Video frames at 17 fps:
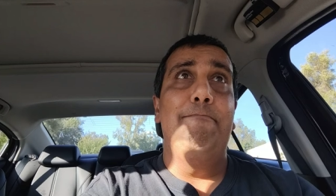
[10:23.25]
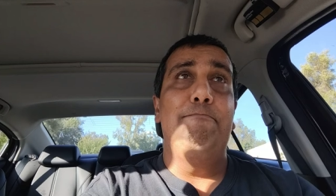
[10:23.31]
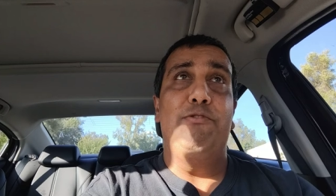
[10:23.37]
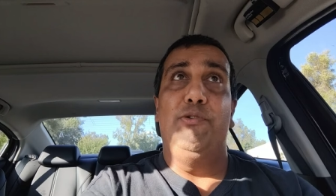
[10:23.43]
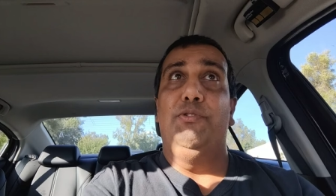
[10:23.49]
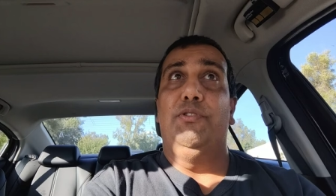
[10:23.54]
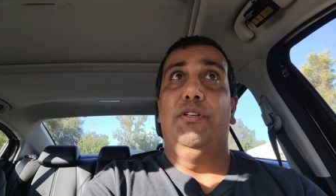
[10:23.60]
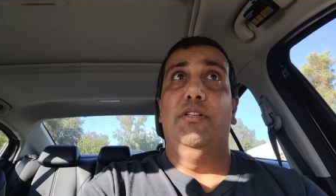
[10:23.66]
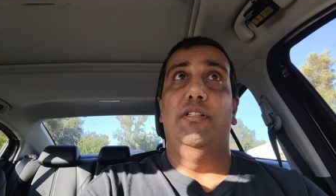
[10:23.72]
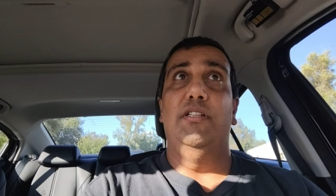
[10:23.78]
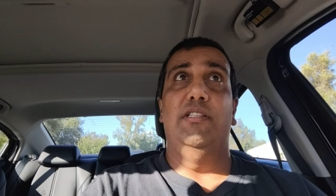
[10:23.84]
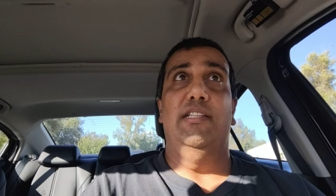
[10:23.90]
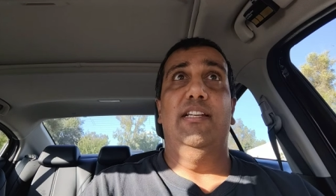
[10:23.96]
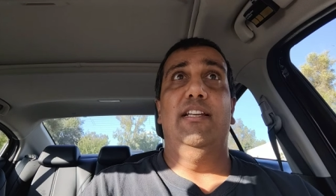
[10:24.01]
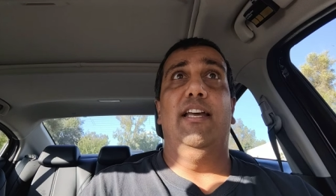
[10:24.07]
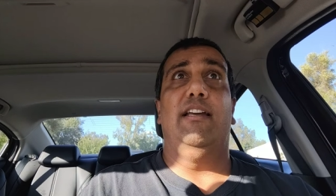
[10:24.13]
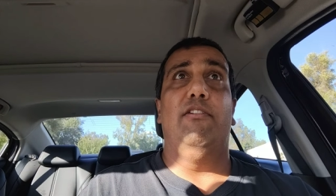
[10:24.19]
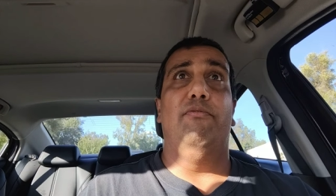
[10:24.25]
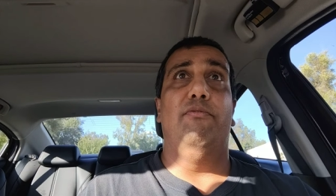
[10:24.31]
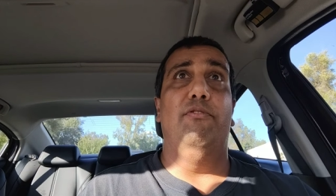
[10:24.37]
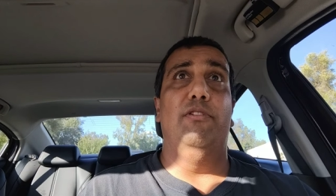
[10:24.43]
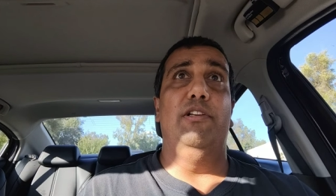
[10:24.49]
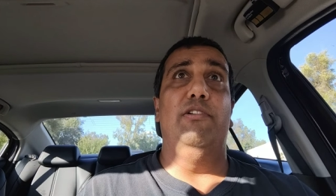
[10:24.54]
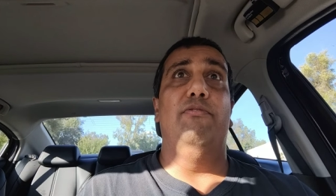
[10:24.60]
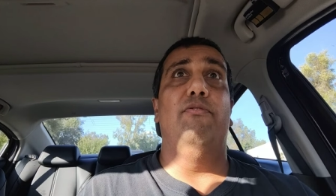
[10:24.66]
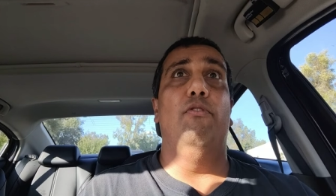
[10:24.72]
So it was good to see like a
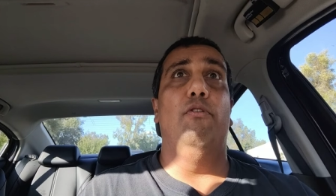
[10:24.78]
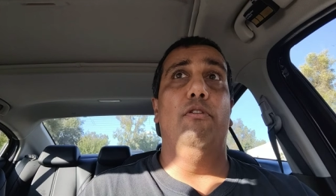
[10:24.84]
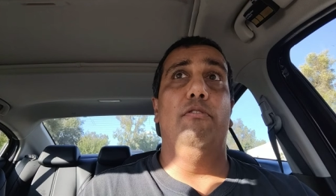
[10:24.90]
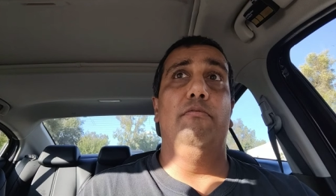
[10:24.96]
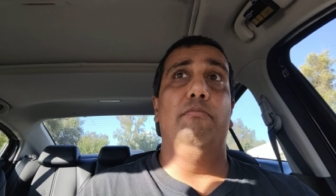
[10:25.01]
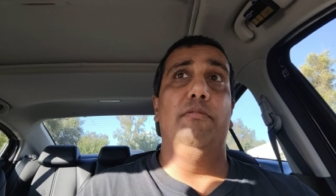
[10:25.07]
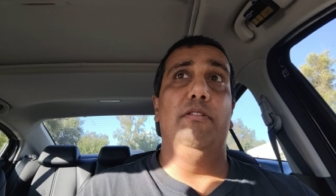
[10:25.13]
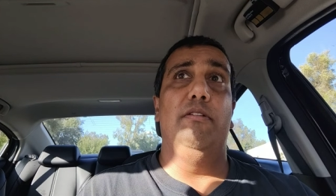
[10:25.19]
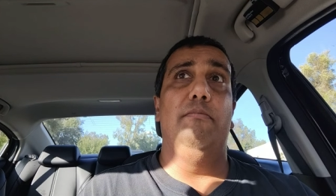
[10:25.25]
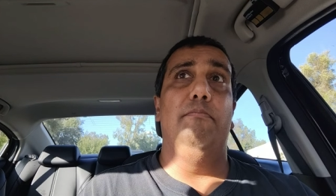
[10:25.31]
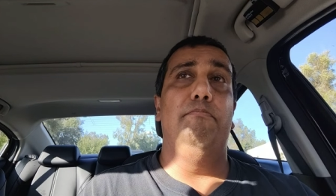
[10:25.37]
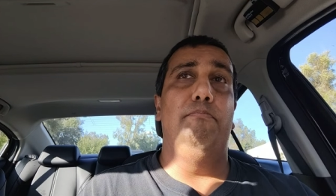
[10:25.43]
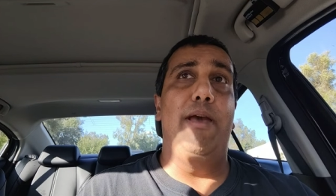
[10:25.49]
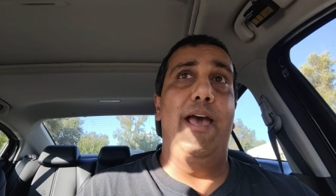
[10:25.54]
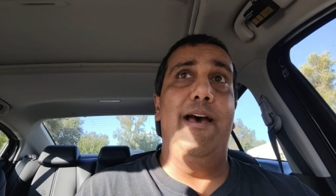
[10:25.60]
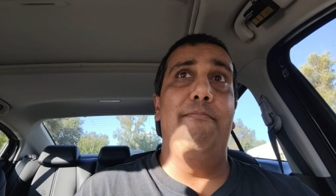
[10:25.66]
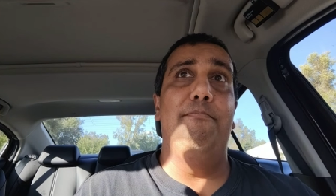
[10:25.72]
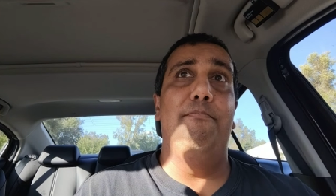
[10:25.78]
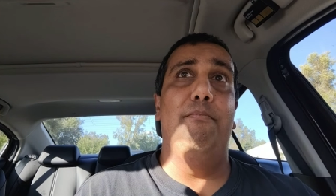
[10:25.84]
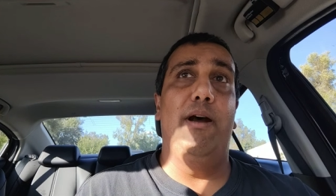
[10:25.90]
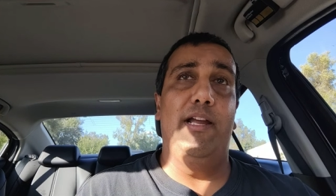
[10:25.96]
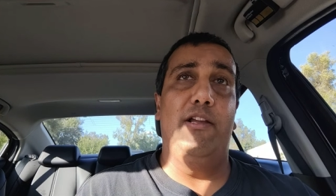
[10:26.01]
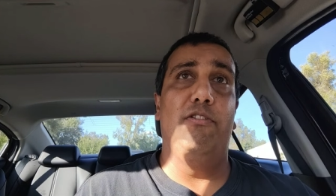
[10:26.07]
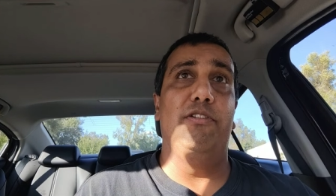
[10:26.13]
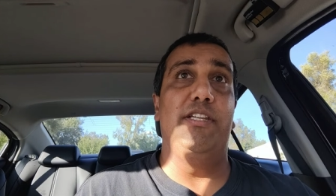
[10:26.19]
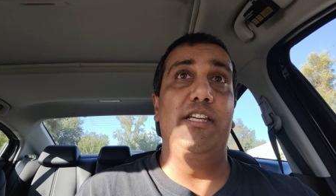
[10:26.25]
fully formed Bat
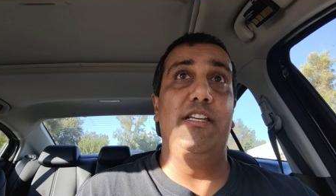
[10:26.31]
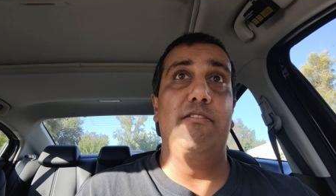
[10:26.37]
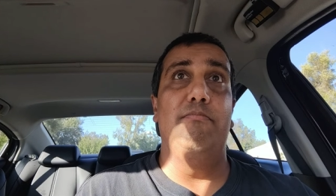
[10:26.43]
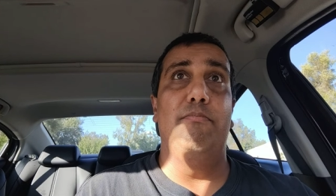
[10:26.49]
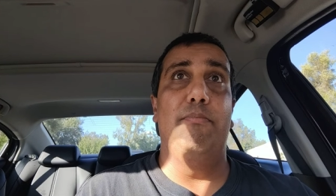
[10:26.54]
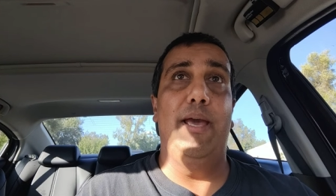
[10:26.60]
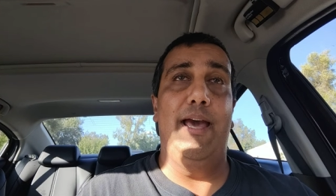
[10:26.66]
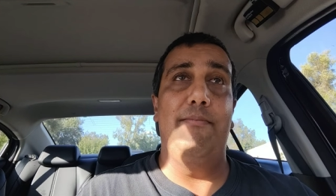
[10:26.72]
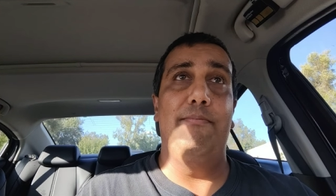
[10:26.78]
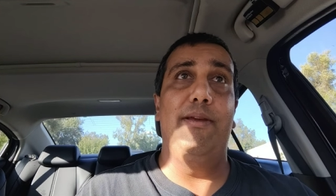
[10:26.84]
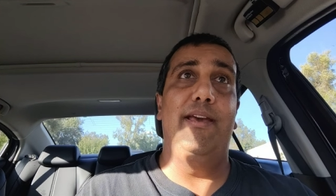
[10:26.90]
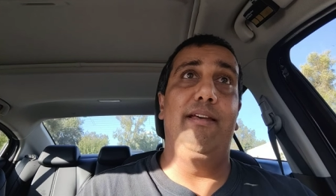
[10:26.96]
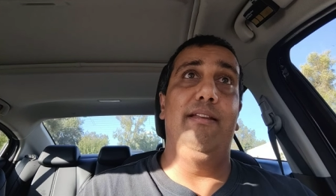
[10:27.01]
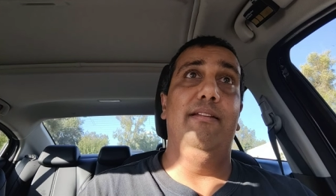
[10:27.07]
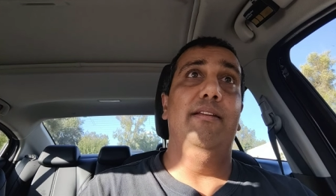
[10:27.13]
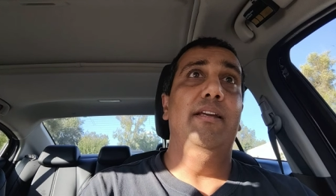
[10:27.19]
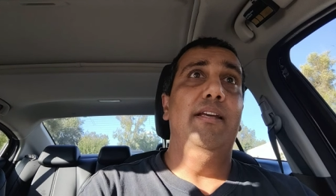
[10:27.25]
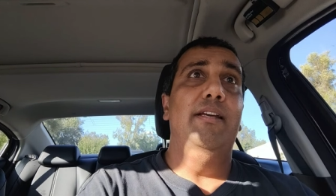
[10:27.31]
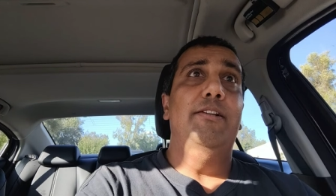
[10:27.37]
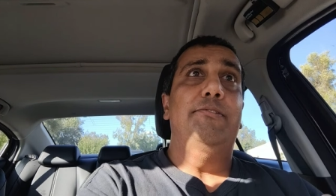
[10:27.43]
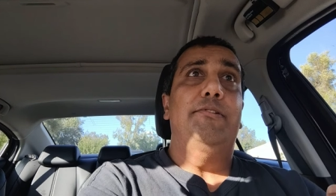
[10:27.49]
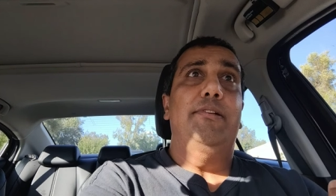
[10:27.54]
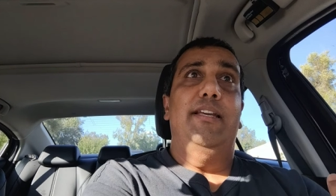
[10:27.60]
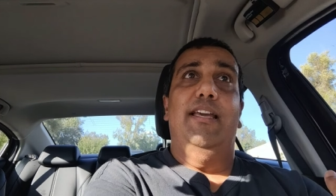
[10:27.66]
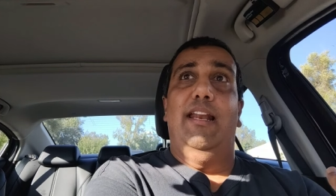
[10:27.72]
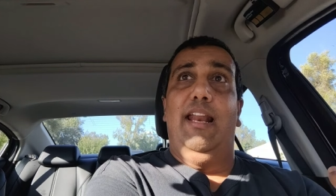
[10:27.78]
Michael Keaton Batman
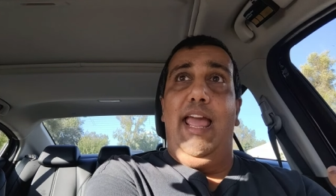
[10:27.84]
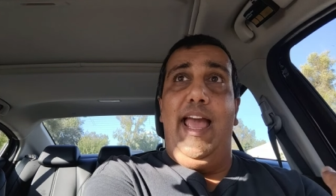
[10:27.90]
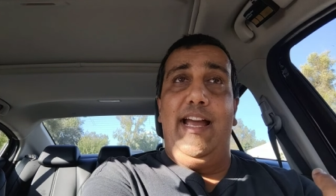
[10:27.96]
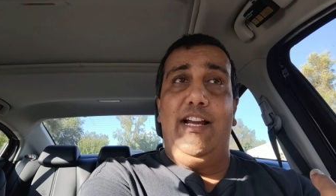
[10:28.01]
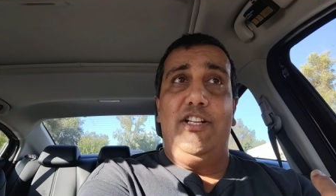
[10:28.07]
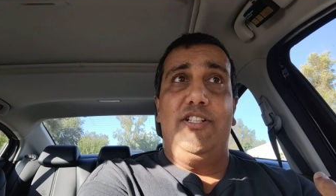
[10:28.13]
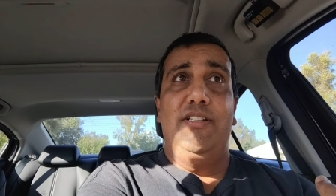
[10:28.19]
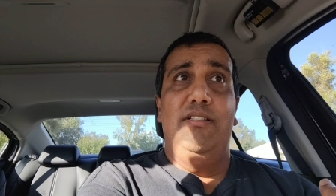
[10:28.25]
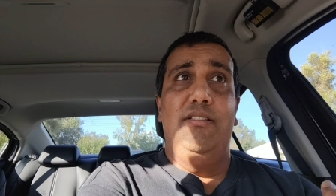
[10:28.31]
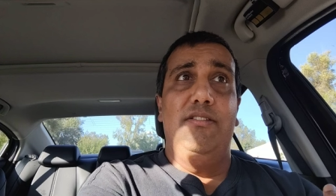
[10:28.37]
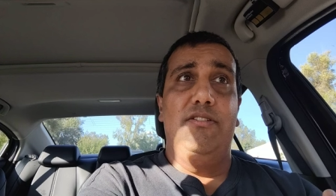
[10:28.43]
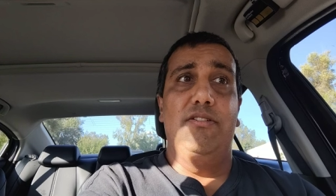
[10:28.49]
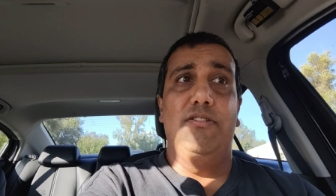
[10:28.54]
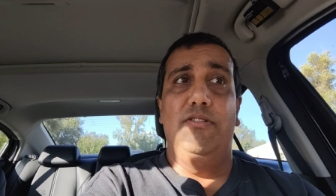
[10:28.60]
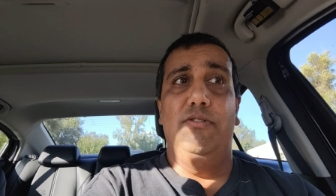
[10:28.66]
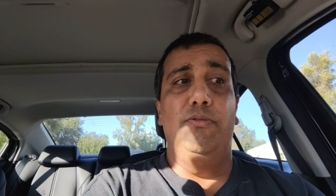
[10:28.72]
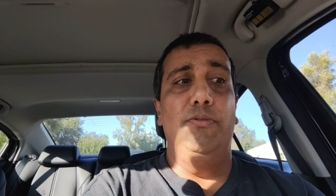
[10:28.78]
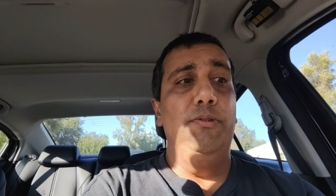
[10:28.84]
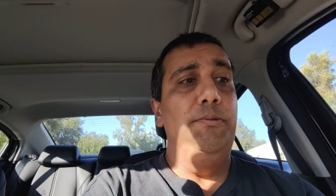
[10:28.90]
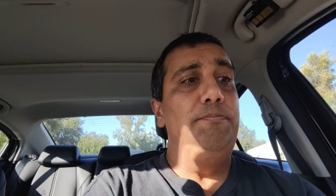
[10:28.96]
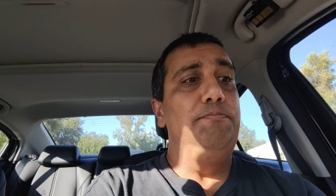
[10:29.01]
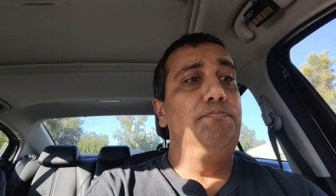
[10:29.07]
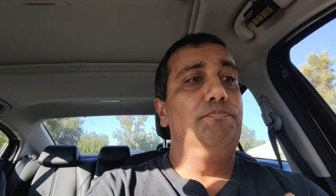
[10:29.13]
in action. So